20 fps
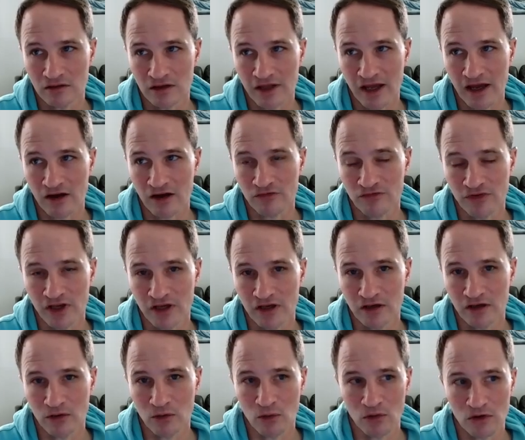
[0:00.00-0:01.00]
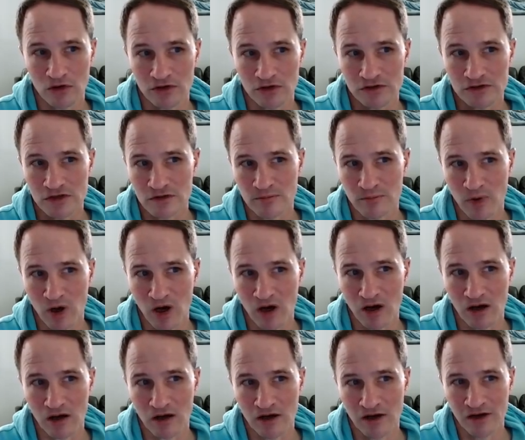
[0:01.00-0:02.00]
cafe or a
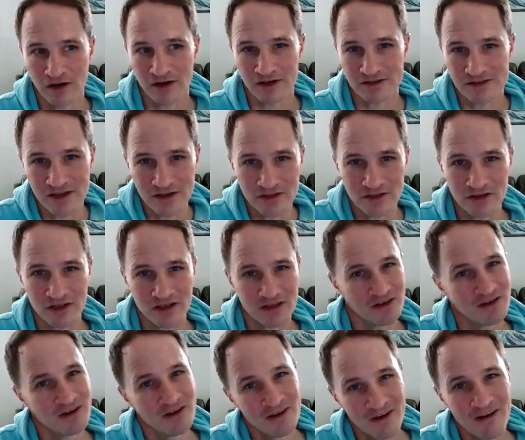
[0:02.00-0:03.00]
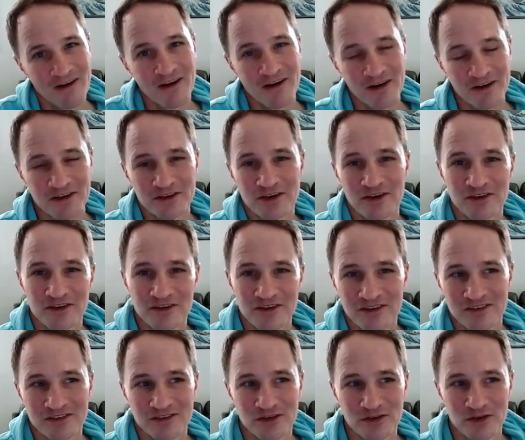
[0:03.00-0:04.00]
spa. Because I thought, you
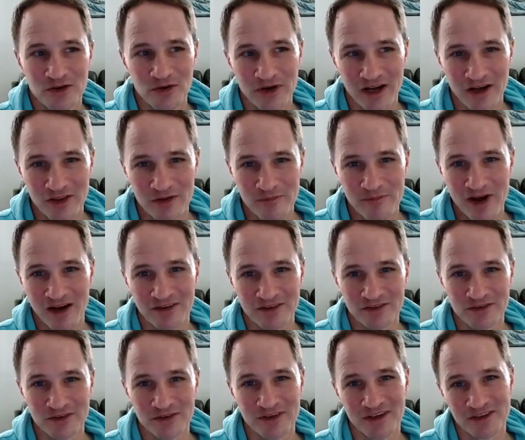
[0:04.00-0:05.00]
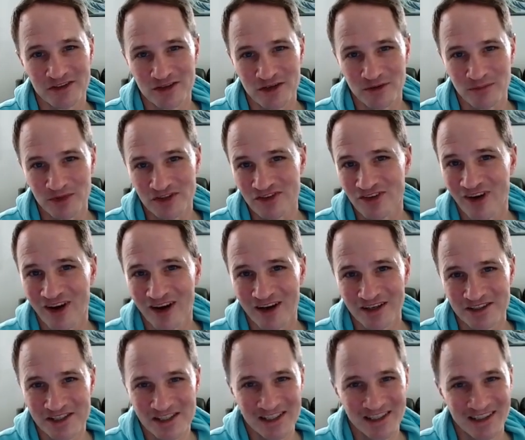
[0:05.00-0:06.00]
go down the mountain, you get your
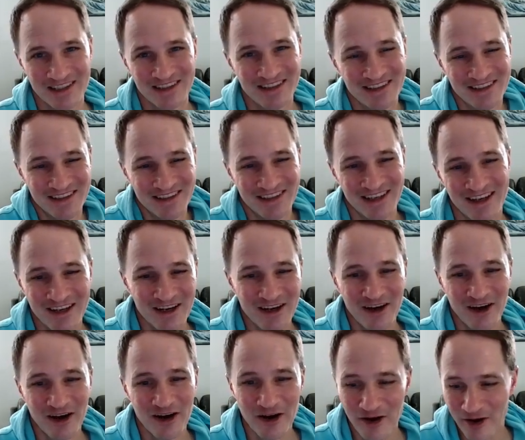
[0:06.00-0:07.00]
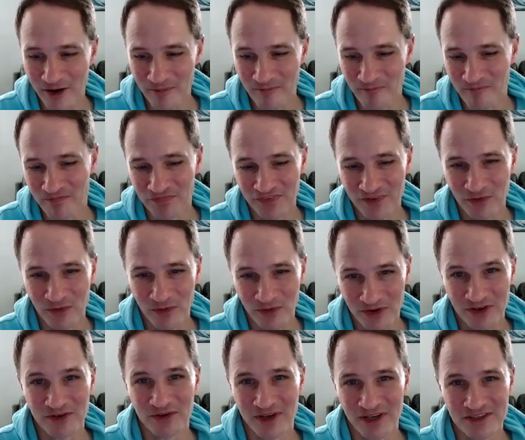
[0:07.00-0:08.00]
massage, or
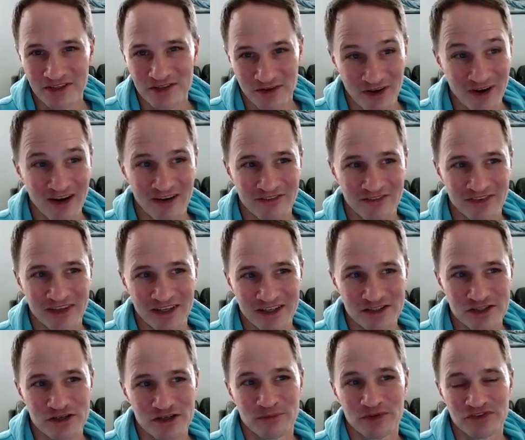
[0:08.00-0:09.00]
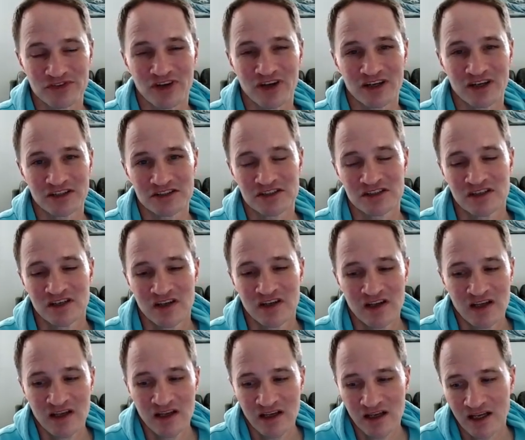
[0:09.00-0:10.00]
you get your coffee and your massage,
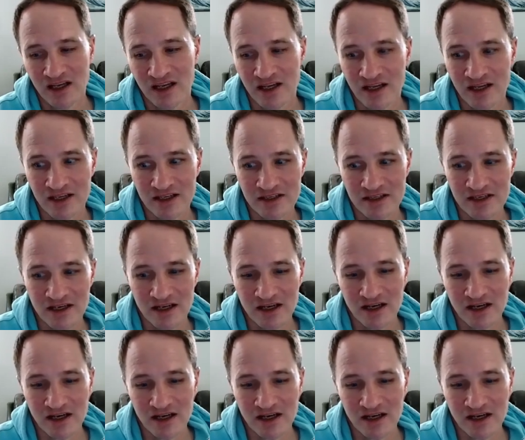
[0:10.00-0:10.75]
and